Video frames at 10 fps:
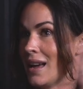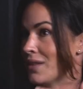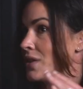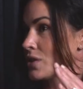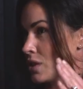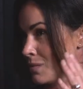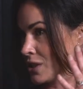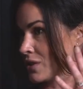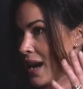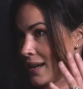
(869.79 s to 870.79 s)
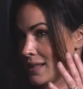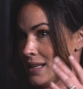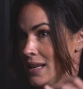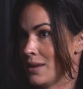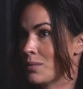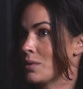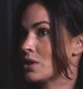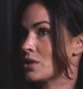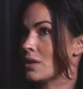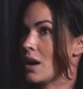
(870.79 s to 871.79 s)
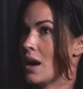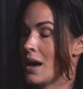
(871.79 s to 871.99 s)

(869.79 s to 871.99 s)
And if there's too much laxity, which